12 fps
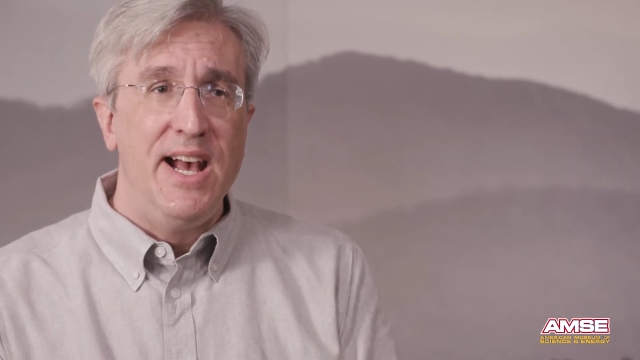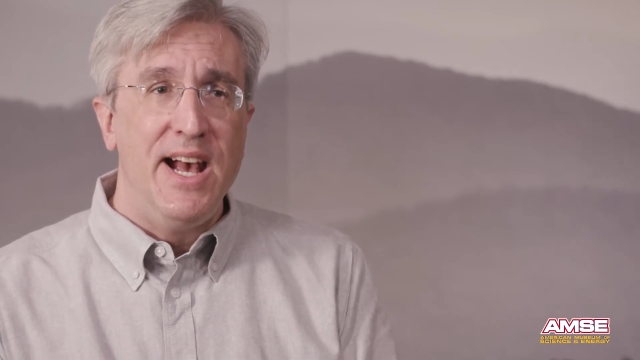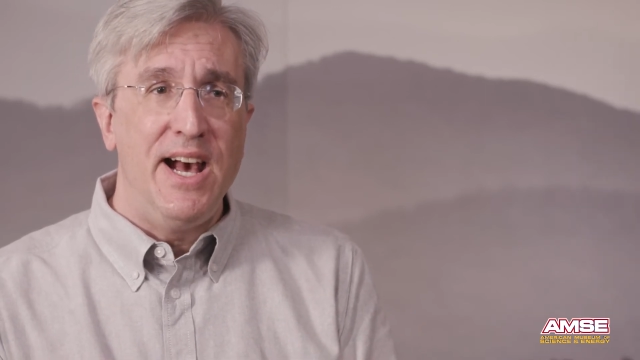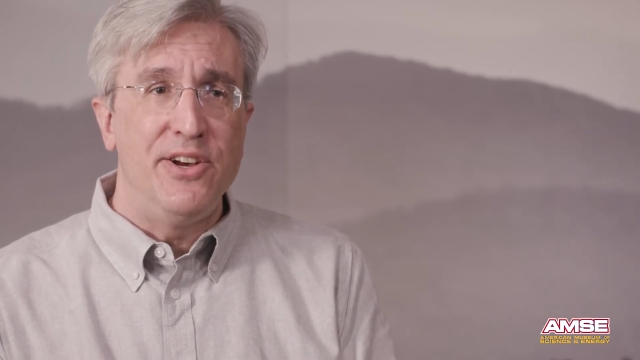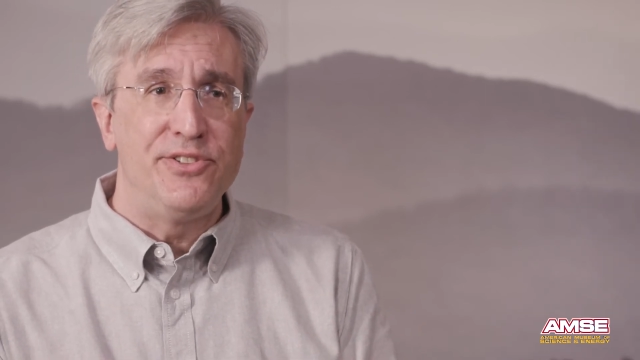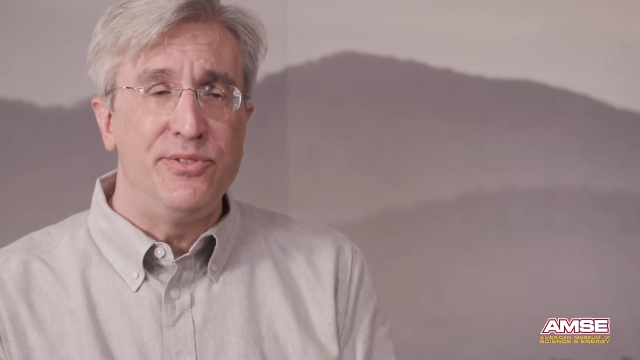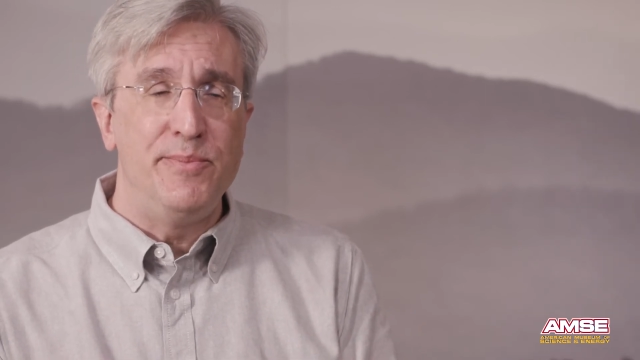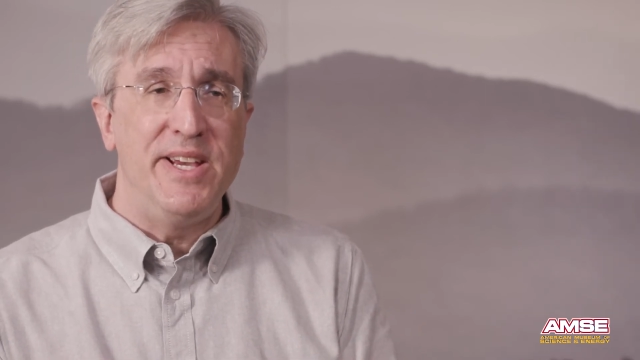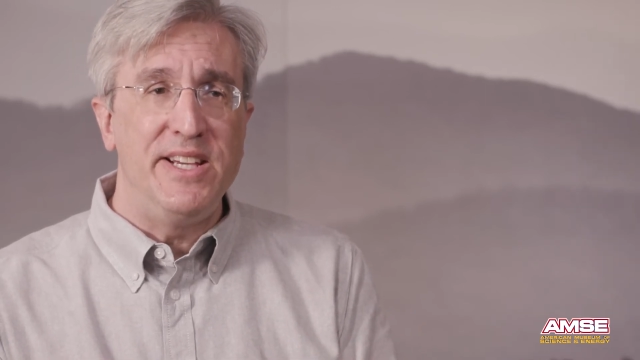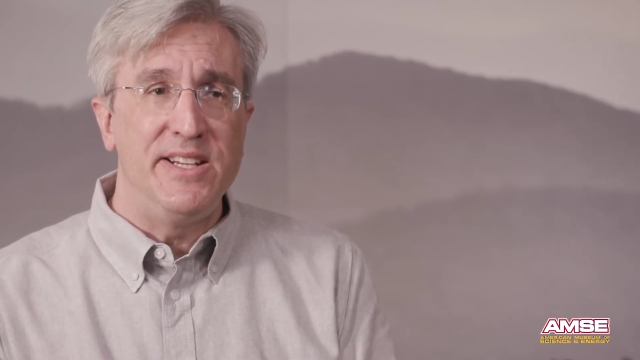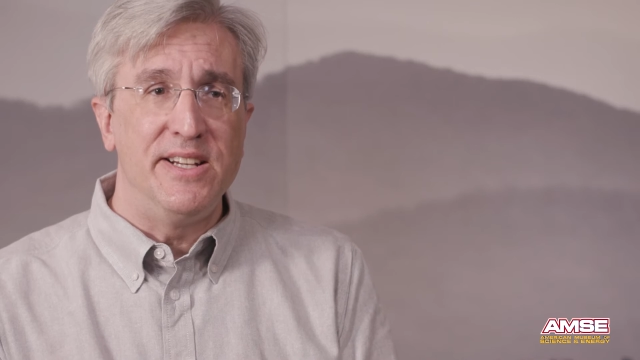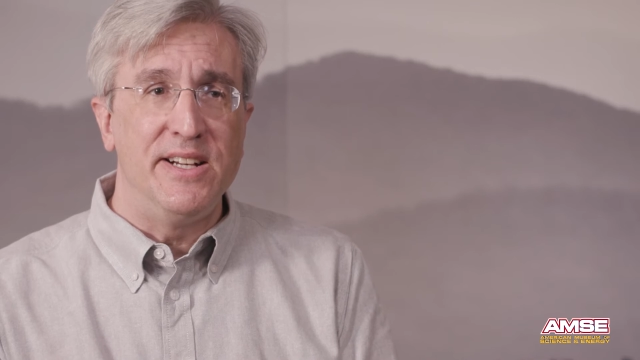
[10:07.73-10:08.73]
how to
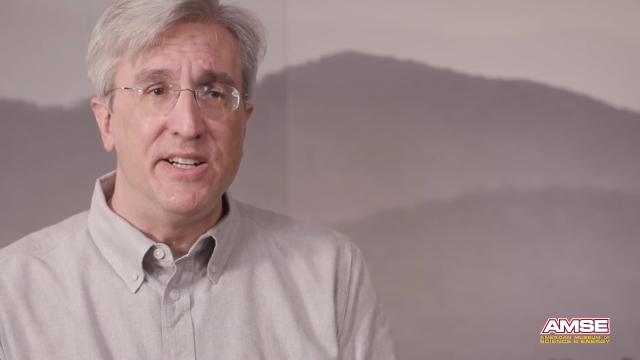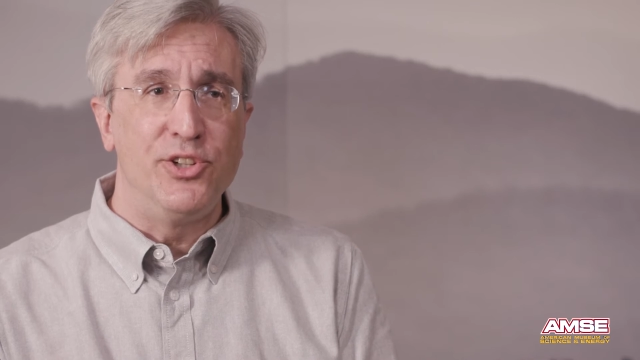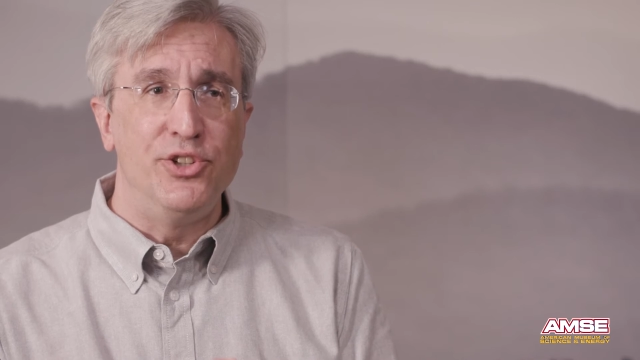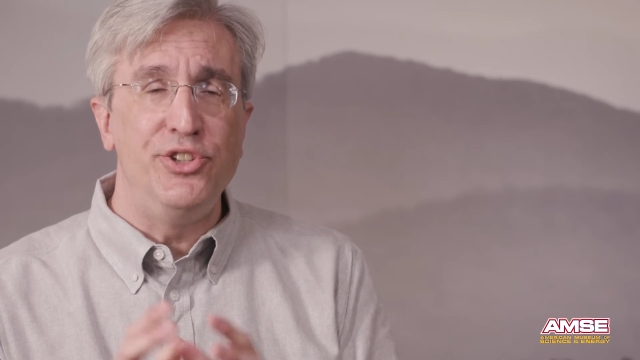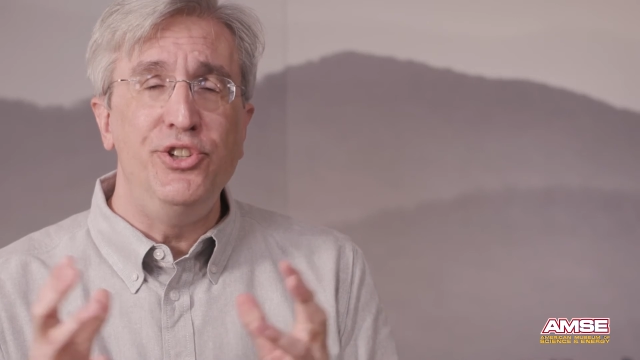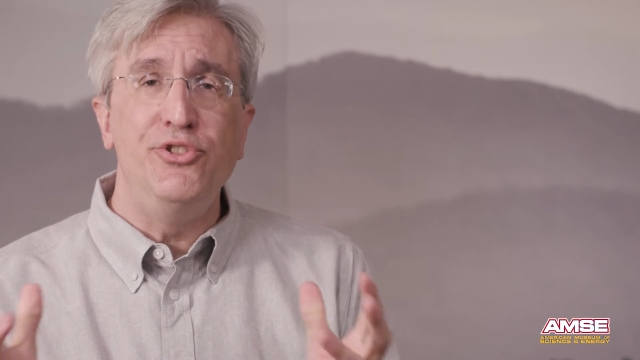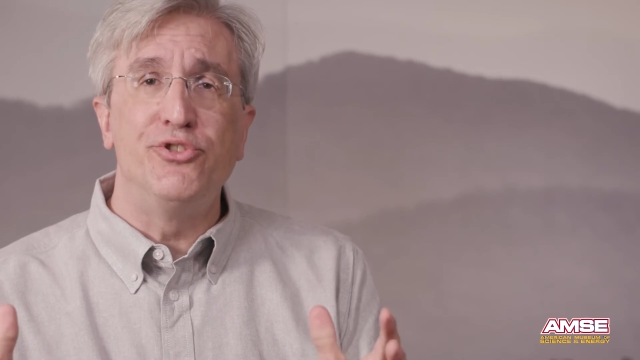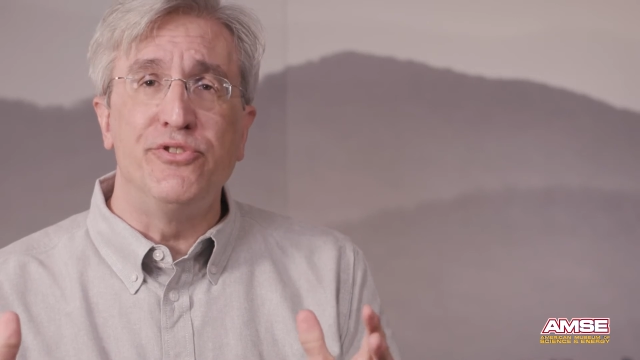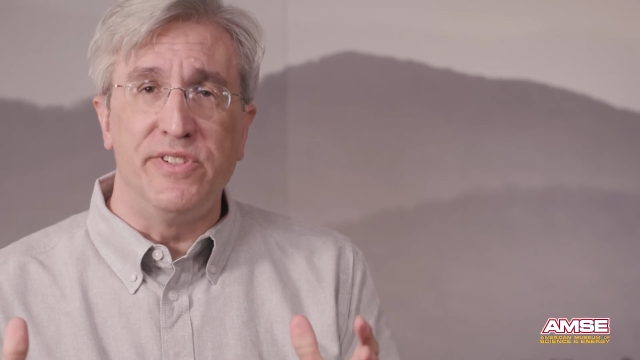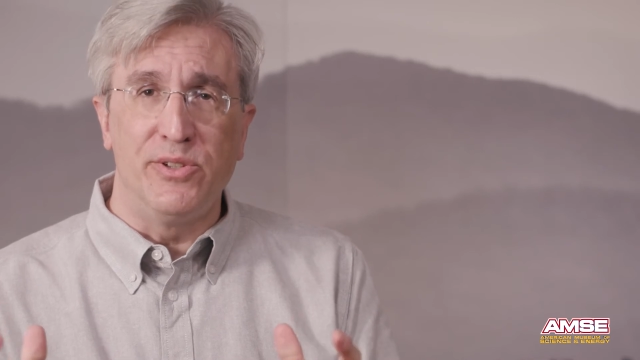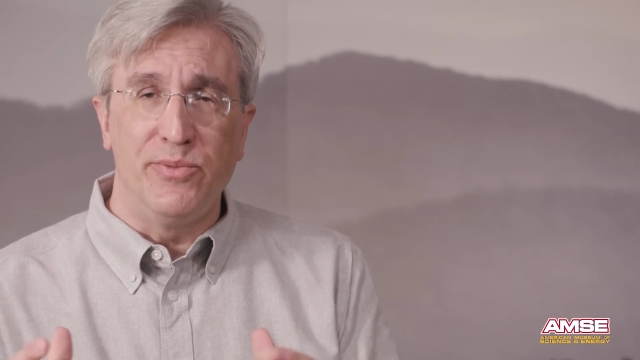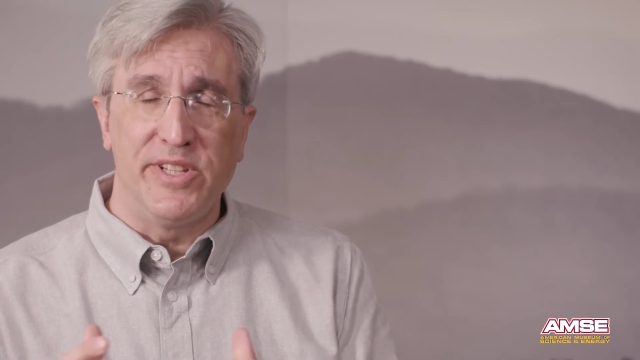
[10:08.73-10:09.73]
make good use
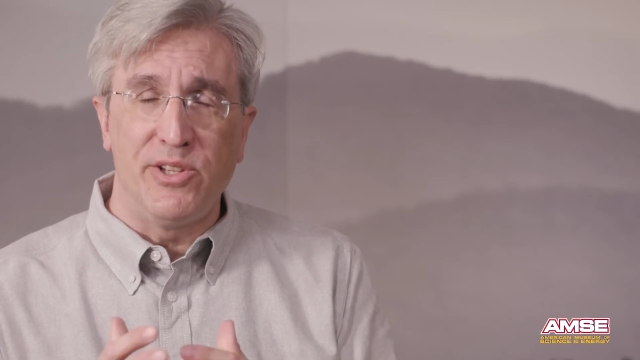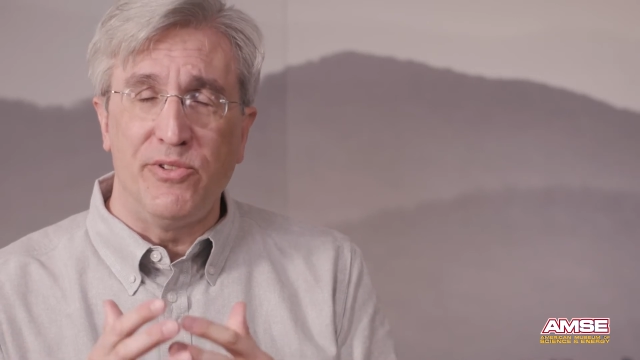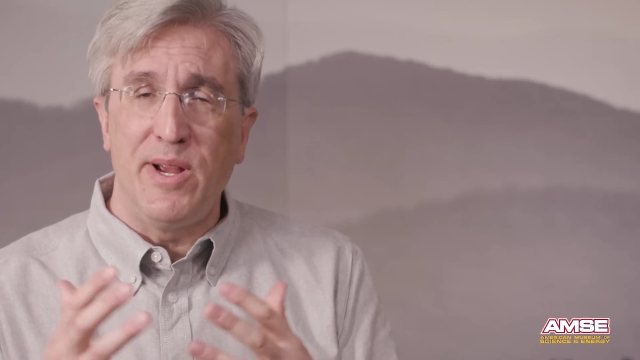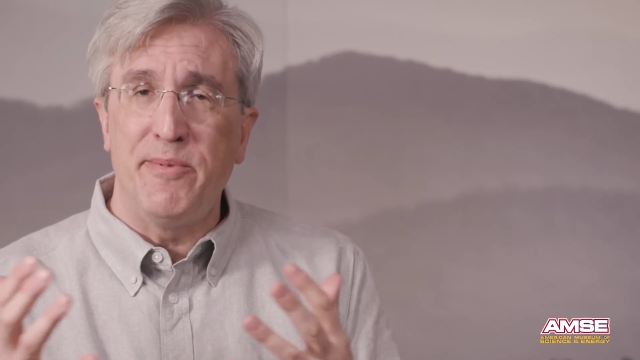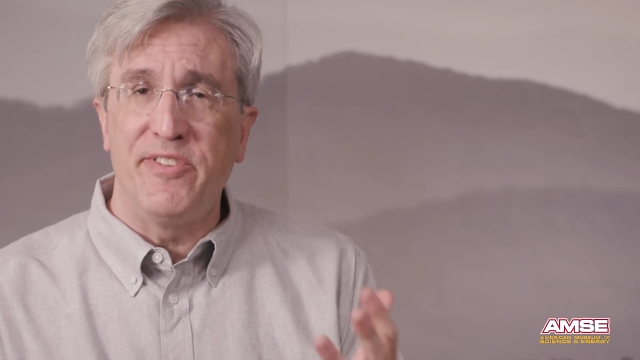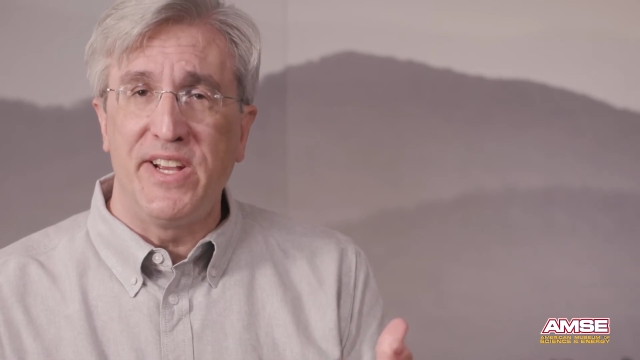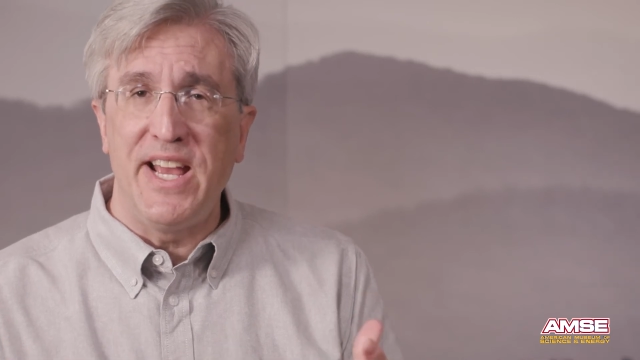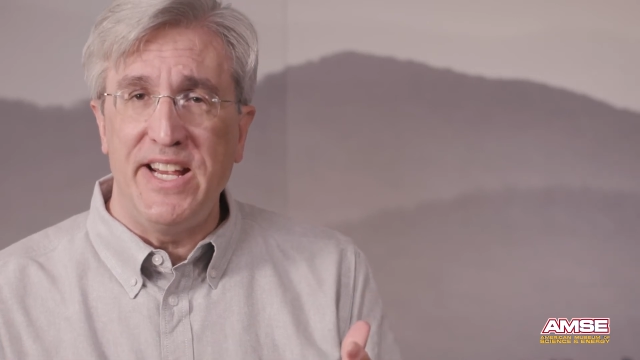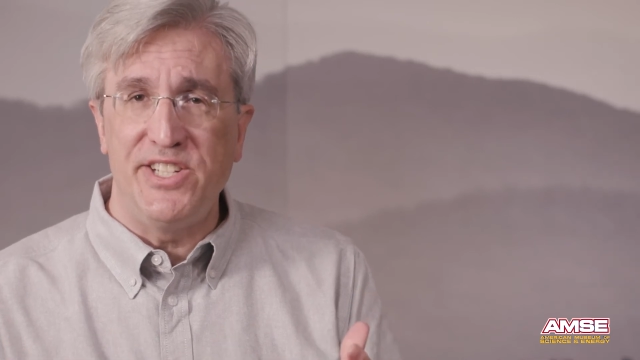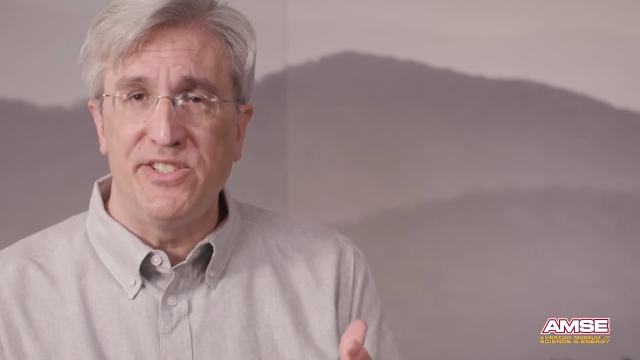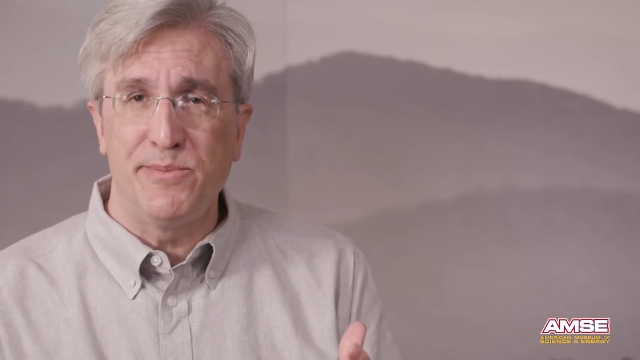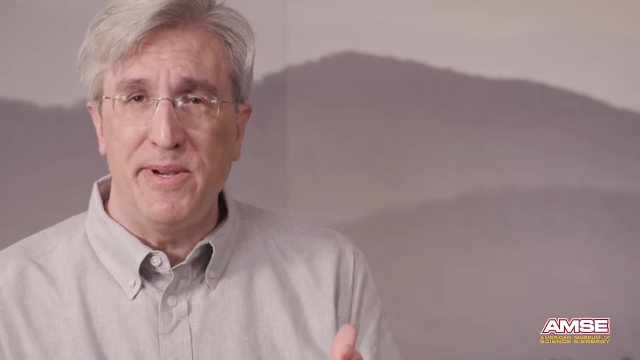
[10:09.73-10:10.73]
of it, what the
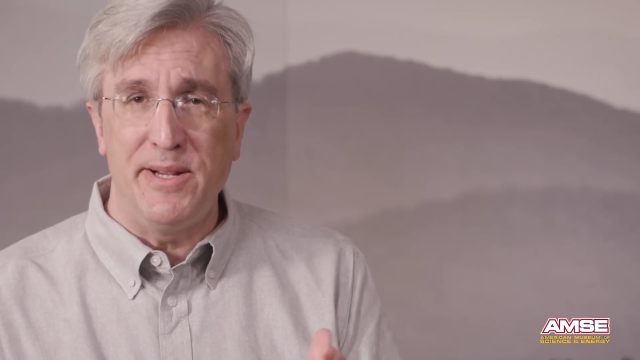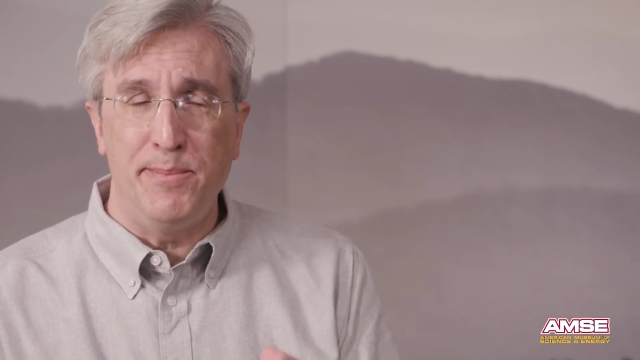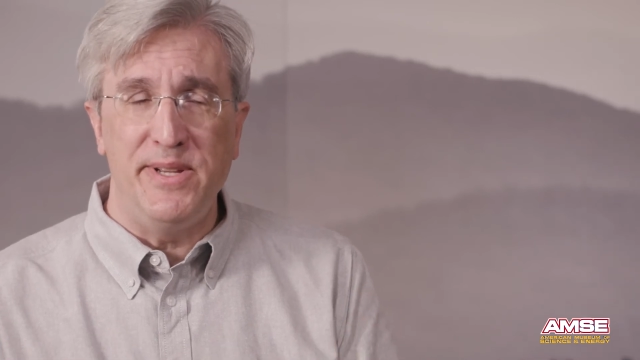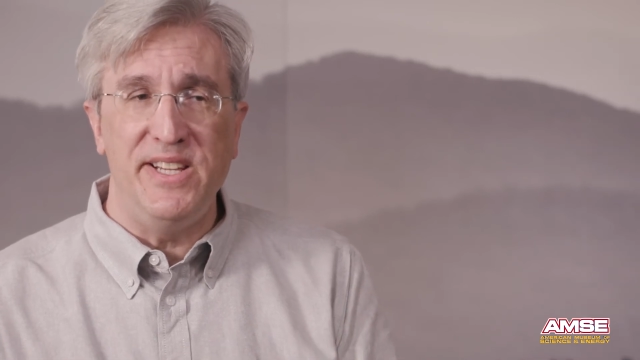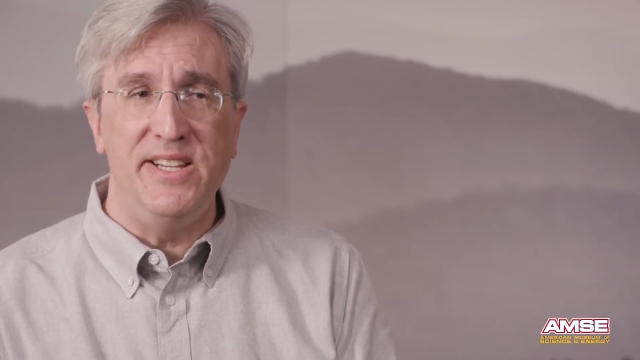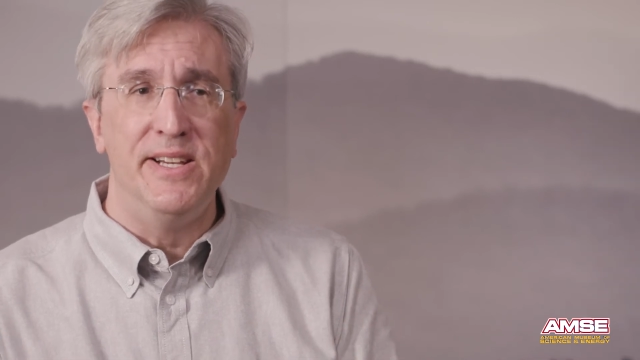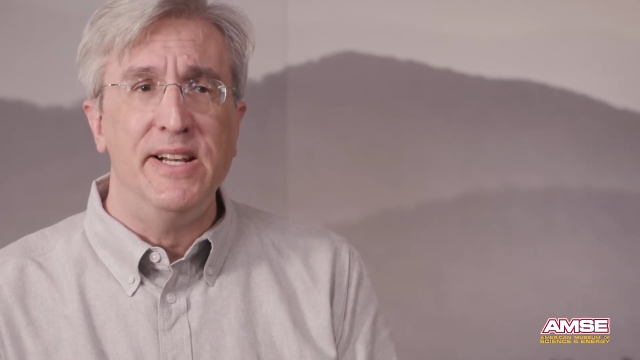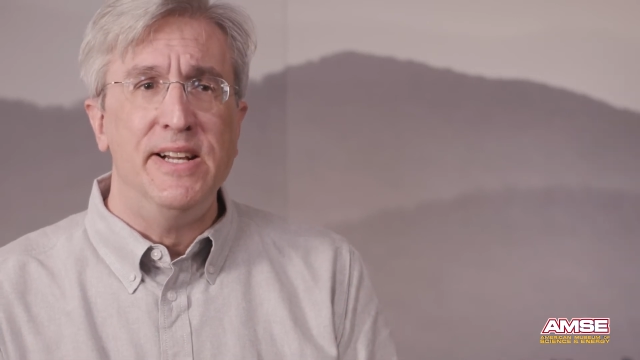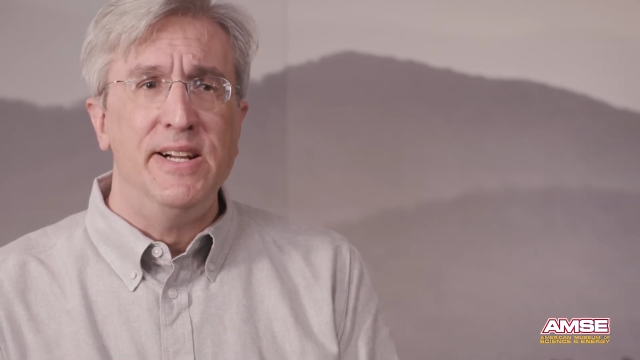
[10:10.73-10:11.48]
ramifications might be.